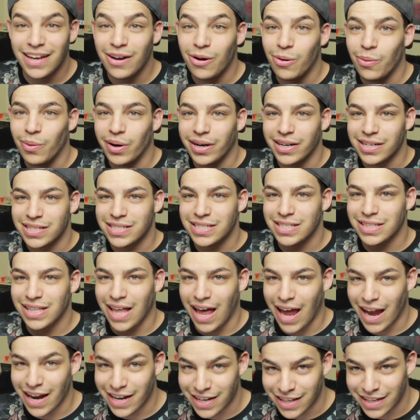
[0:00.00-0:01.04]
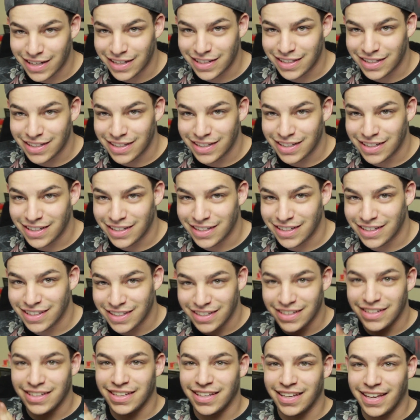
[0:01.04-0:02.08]
We're going to slide in,
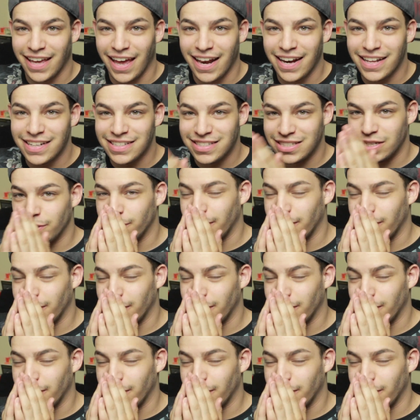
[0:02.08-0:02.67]
get it, see